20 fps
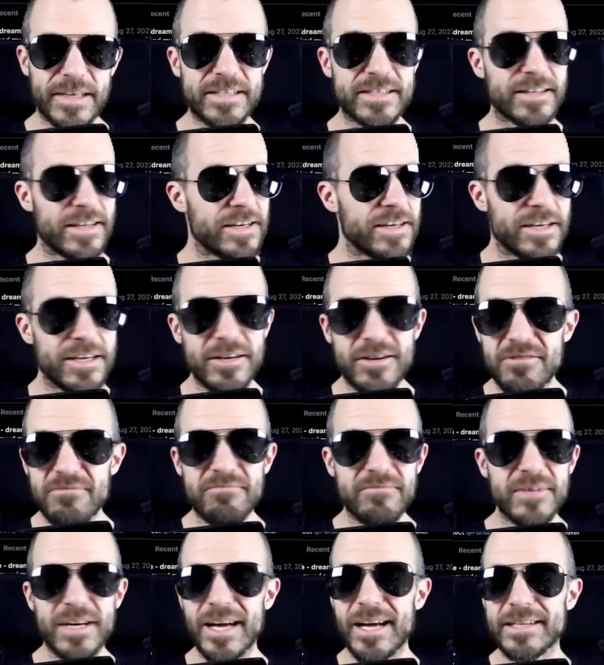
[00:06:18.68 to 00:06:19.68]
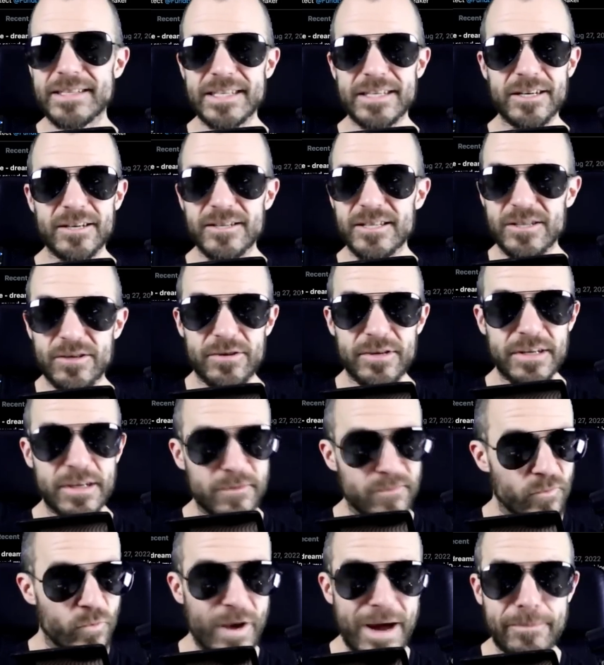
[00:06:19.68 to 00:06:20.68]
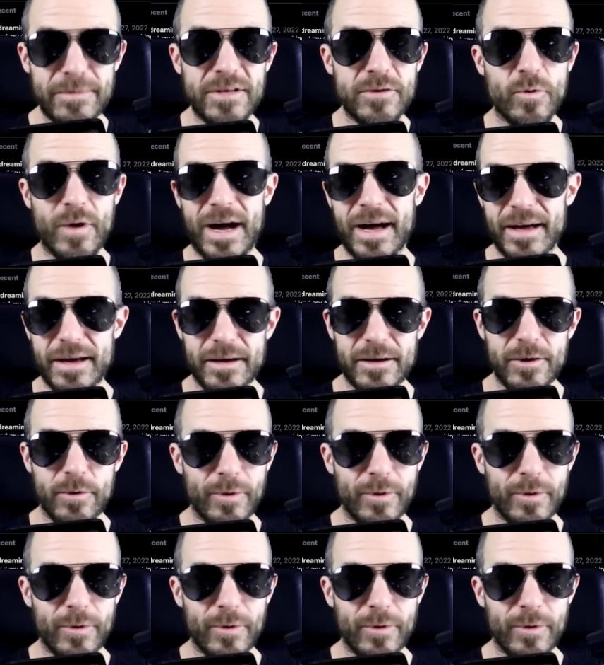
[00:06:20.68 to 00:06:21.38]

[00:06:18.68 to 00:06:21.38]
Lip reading: This thing here, it's an alternative web UI.